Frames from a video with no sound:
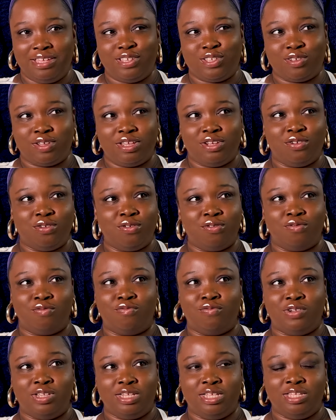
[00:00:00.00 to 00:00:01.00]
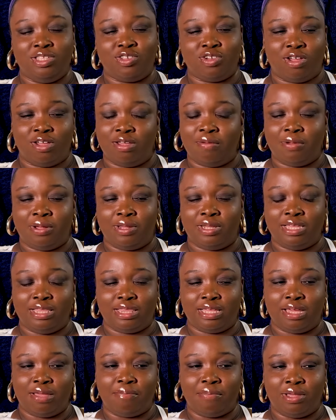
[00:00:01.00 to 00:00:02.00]
So I don't really talk about it
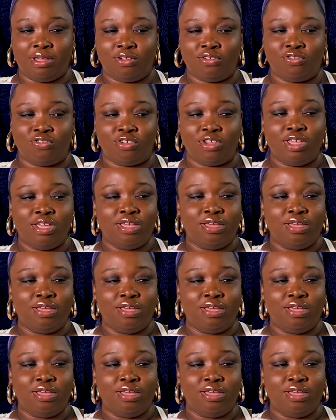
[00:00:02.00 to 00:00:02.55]
that much.